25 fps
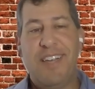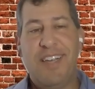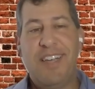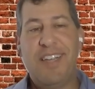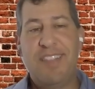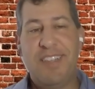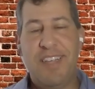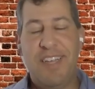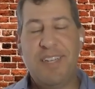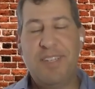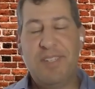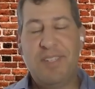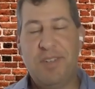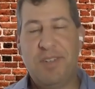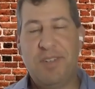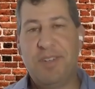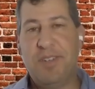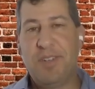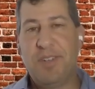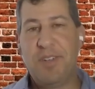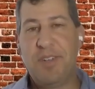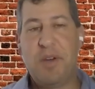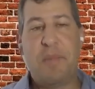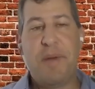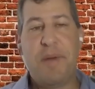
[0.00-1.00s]
and then
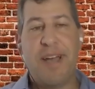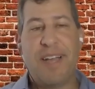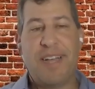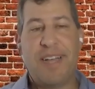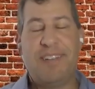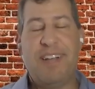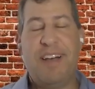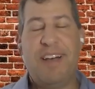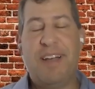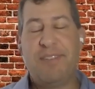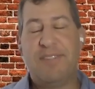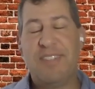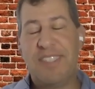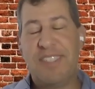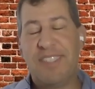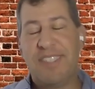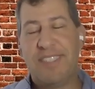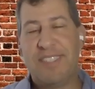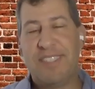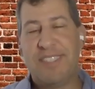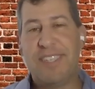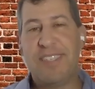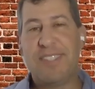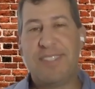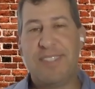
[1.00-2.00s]
you go back live.
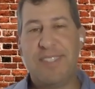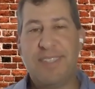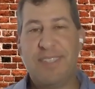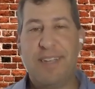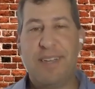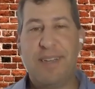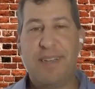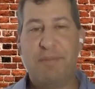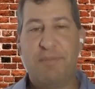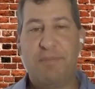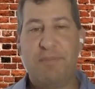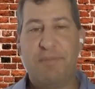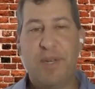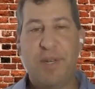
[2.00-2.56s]
It's pretty